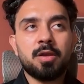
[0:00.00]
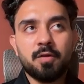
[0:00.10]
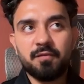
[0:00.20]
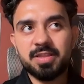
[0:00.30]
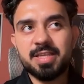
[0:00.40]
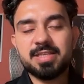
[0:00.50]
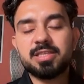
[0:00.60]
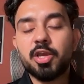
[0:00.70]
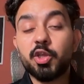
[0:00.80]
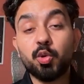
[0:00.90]
with this
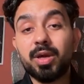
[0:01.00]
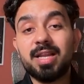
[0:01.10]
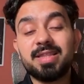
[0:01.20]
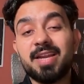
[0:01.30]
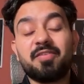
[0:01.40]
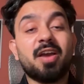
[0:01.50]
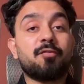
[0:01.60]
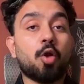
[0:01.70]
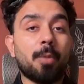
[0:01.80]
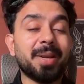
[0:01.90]
URL that we
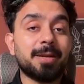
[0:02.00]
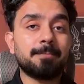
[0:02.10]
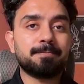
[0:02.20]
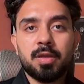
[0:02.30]
have copied.